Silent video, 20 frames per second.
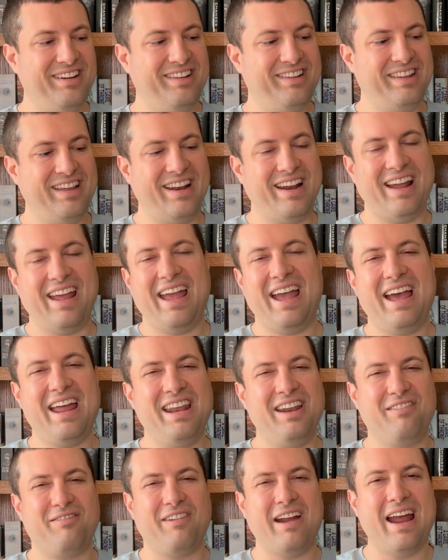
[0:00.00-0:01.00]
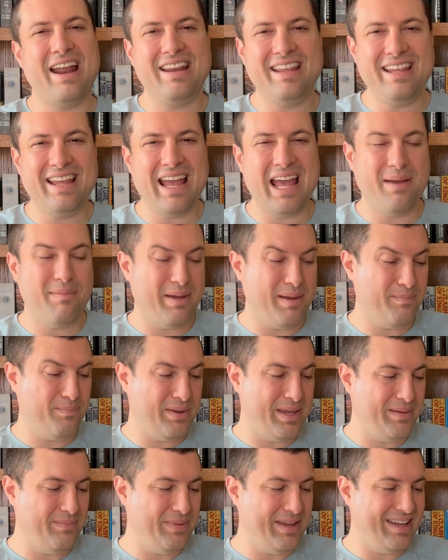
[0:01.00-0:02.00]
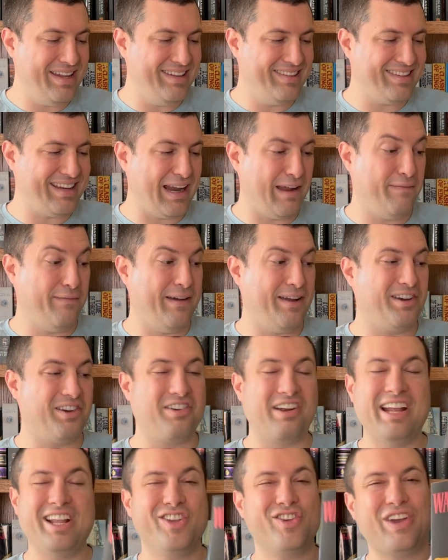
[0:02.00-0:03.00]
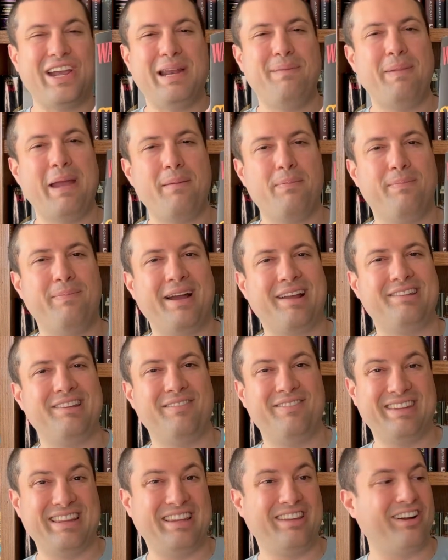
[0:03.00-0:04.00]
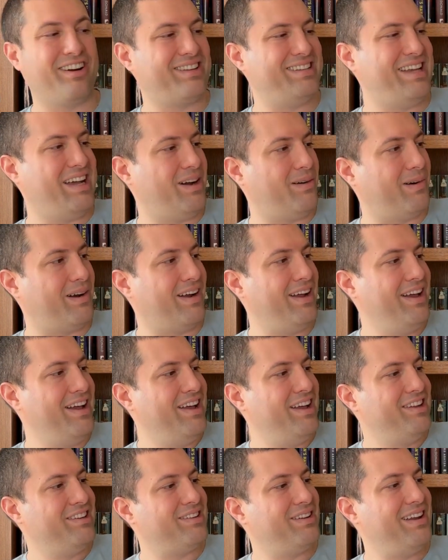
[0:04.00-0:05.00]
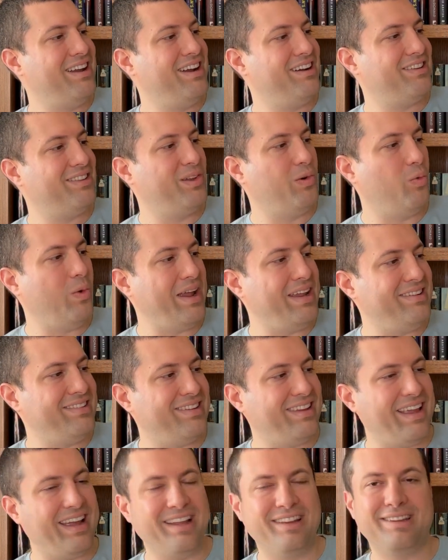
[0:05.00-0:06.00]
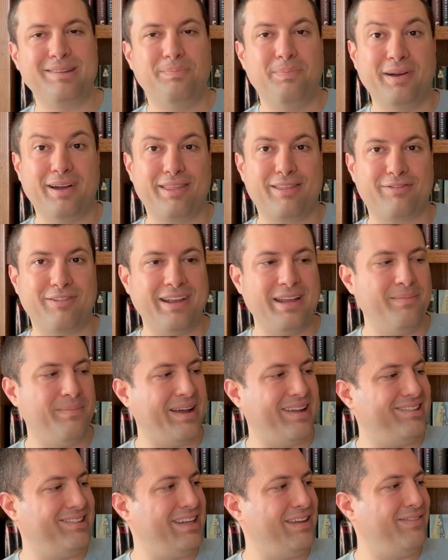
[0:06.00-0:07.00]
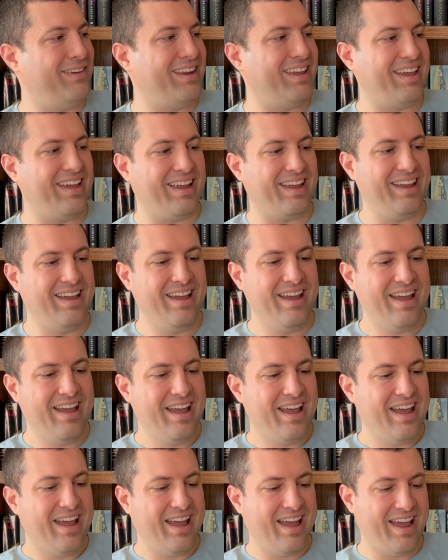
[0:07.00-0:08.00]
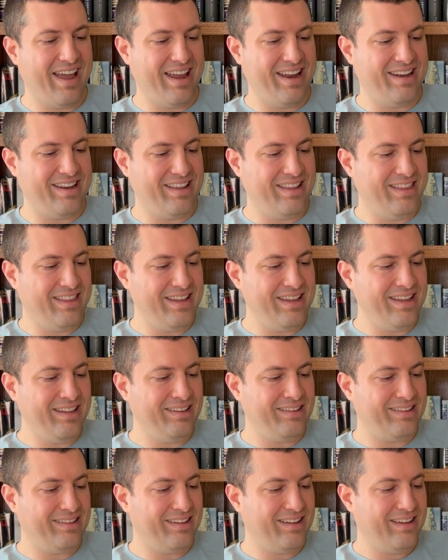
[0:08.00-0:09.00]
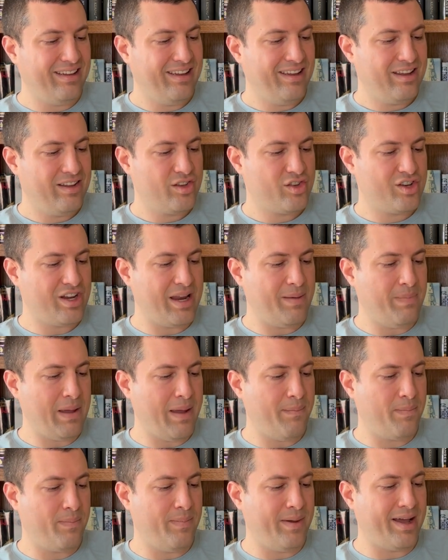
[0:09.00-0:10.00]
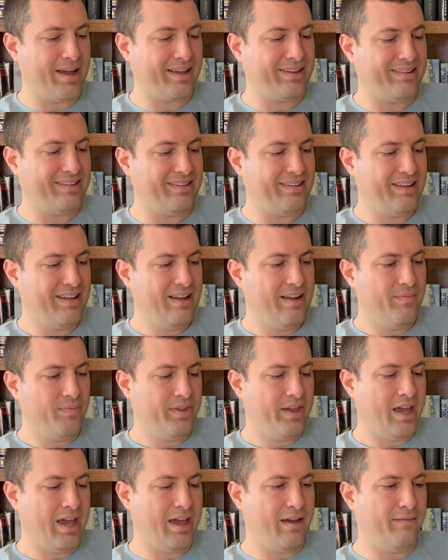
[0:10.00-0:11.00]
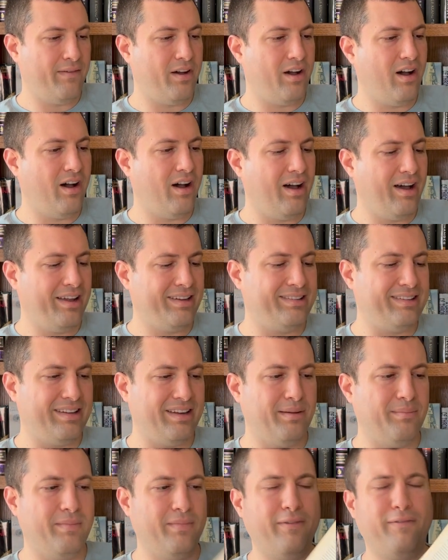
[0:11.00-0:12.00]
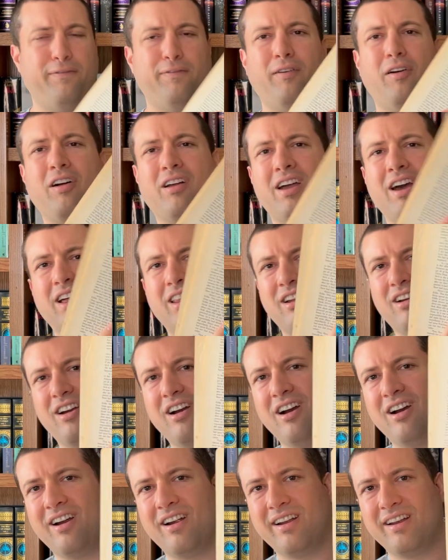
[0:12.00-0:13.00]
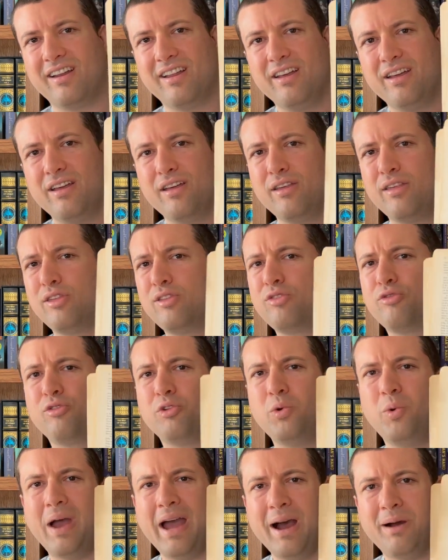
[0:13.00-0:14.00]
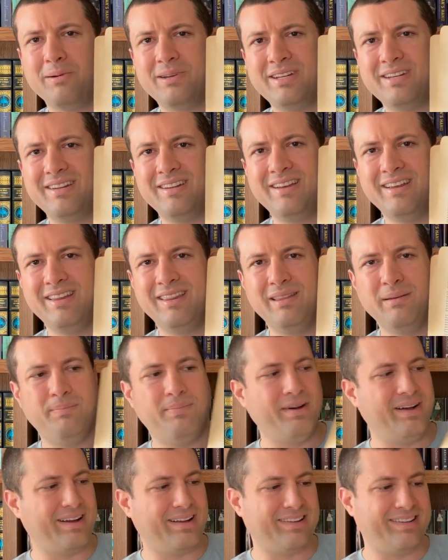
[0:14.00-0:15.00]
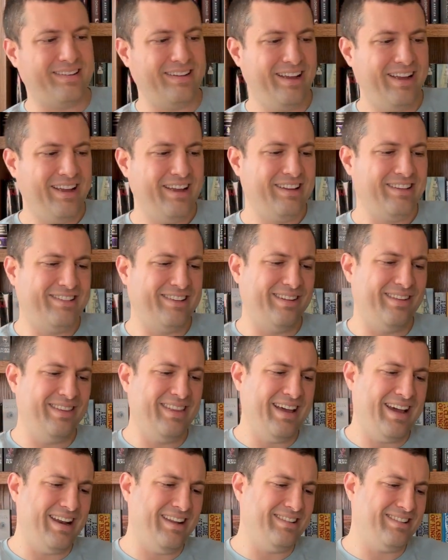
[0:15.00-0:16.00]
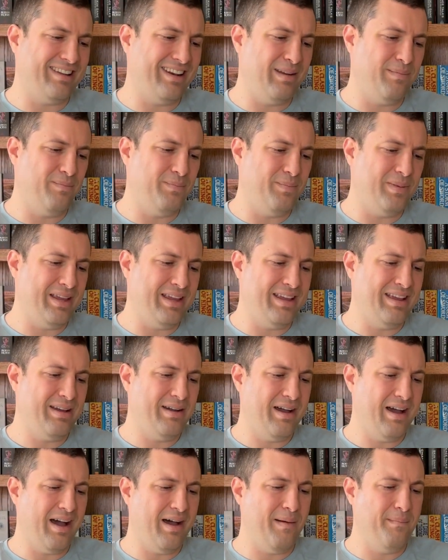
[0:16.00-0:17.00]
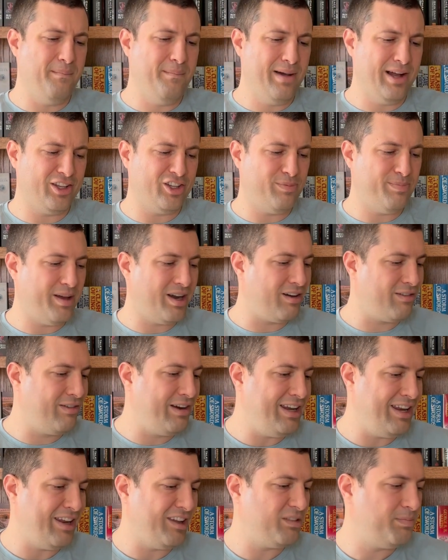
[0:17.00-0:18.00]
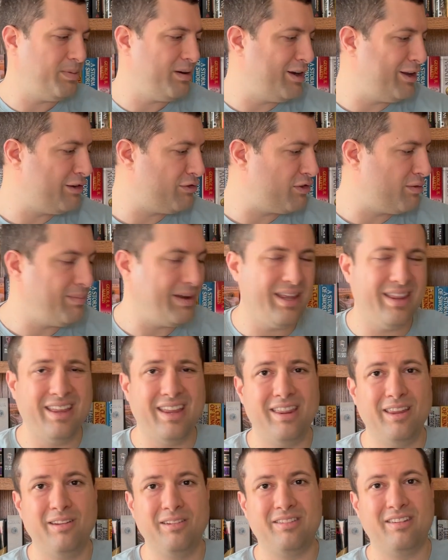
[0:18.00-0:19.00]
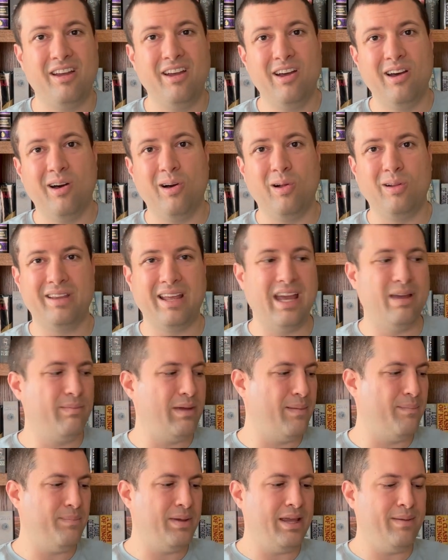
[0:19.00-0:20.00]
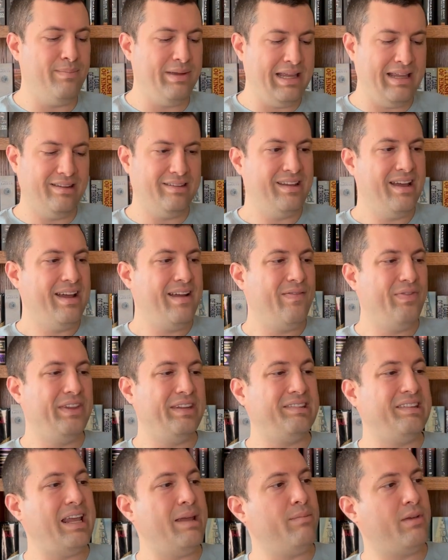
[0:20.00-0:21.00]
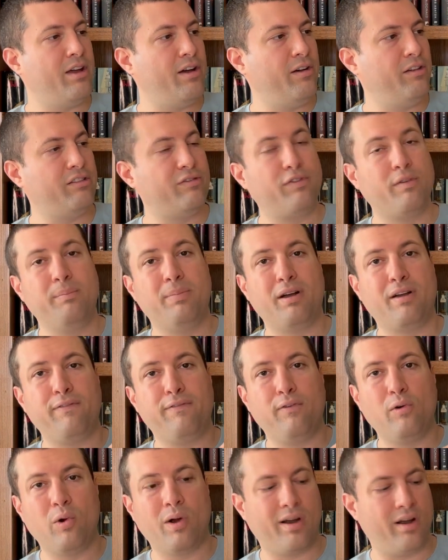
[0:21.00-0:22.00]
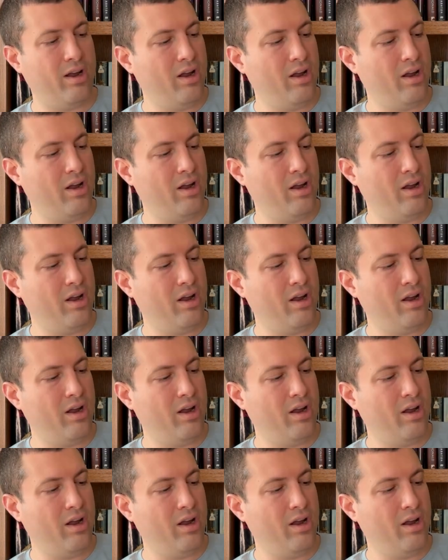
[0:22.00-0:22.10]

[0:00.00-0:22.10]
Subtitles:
that I had in ratty MMPBs that I found great trade paperbacks of is The Dark Tower. So here's The Wastelands, book 3 by Stephen King. And these trade paperbacks have awesome full-color art throughout the books. So that is going to be a much better reading experience for me than those old MMPBs. And the same goes for book 4,